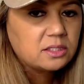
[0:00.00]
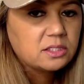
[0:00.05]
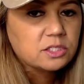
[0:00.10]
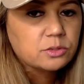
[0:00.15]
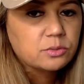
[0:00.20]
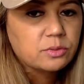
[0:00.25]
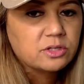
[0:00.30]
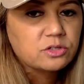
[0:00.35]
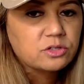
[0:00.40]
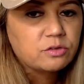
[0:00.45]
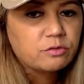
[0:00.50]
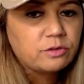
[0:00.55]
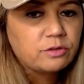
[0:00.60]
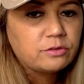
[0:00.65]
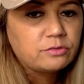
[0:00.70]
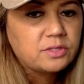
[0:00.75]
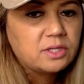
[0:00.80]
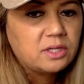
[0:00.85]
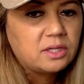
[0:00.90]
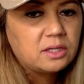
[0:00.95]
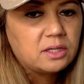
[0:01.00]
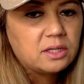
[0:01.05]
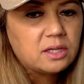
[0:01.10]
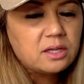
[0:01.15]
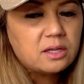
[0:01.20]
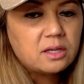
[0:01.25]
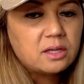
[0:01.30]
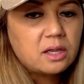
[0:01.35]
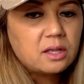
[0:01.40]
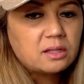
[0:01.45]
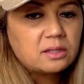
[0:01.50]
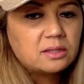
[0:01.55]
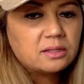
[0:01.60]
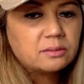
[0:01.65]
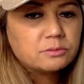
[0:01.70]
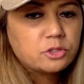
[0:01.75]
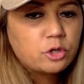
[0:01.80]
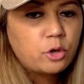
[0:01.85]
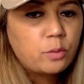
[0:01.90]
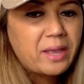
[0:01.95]
is $350.
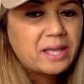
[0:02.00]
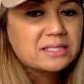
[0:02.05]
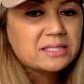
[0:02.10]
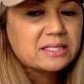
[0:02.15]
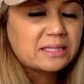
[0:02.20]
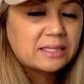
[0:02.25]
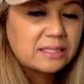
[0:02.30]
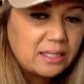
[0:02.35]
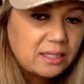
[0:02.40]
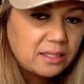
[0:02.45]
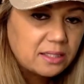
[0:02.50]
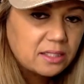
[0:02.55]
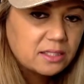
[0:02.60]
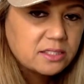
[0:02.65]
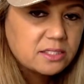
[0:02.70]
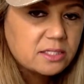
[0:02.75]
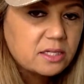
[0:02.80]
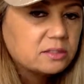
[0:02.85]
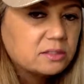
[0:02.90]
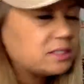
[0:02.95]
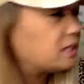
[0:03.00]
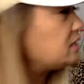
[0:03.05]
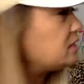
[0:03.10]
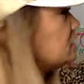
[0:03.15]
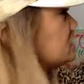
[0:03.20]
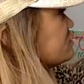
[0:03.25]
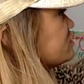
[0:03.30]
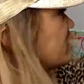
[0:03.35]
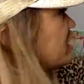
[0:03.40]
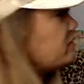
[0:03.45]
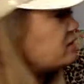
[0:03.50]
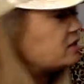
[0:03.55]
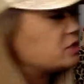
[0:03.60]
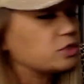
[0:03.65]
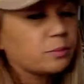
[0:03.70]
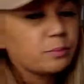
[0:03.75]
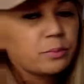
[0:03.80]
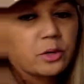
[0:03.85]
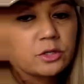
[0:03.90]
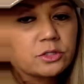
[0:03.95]
Topaz Lead Consultant is
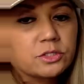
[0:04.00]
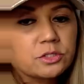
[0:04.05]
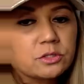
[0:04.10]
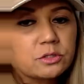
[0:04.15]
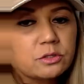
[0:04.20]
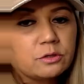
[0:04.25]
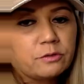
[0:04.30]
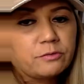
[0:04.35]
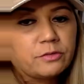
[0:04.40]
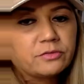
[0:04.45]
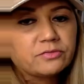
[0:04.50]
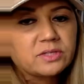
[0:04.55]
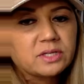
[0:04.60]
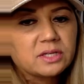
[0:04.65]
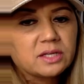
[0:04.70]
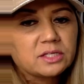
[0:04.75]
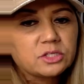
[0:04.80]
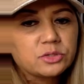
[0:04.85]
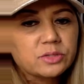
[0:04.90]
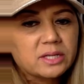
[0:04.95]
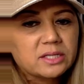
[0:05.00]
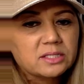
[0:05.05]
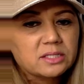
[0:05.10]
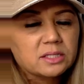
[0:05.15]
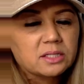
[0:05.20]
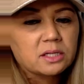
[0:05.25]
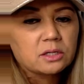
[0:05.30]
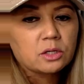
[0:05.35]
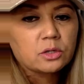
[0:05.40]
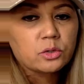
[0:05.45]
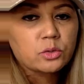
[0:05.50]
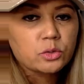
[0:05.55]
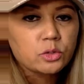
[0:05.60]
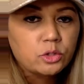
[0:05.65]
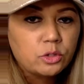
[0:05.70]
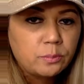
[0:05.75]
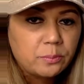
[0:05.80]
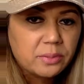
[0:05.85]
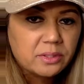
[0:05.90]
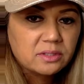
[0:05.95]
$500 personal, $1,500 as a
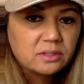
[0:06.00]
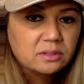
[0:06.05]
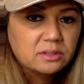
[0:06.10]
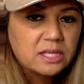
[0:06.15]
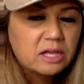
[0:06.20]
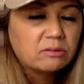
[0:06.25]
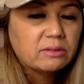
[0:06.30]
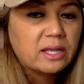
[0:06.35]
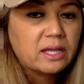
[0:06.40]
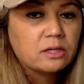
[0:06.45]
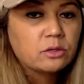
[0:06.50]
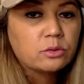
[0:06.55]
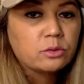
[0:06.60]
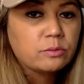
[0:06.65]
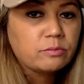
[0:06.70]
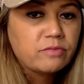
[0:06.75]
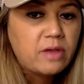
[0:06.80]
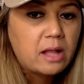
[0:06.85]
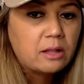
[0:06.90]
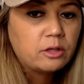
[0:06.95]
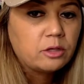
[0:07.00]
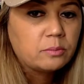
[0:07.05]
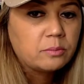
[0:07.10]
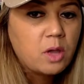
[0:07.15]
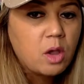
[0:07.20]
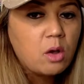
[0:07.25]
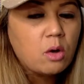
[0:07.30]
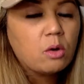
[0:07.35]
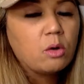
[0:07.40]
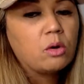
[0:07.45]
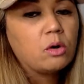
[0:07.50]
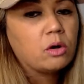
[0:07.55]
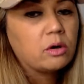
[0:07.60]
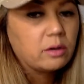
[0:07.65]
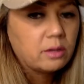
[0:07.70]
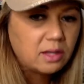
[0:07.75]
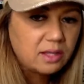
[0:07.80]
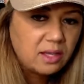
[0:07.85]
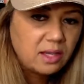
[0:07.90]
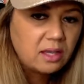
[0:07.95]
group, downline group volume. Or,
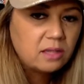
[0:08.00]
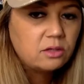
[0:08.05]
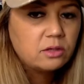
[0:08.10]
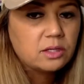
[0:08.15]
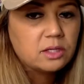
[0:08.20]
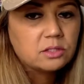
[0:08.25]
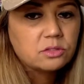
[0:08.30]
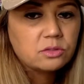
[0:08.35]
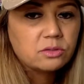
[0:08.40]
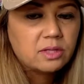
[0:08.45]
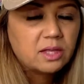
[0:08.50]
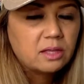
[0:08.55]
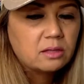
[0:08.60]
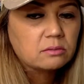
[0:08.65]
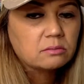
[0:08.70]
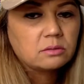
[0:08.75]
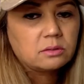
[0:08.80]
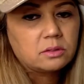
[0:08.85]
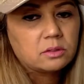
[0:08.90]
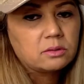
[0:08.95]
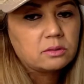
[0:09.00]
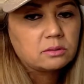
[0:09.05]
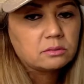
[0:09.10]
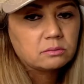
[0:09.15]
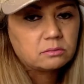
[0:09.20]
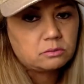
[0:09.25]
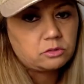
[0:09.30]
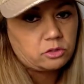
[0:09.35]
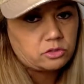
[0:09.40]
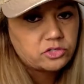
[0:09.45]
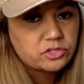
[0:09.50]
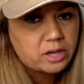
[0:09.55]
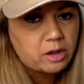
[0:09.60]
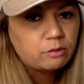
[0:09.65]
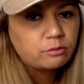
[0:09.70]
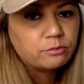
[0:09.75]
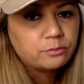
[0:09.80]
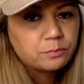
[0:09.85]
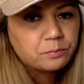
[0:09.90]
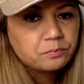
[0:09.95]
again, you can do that, yourself.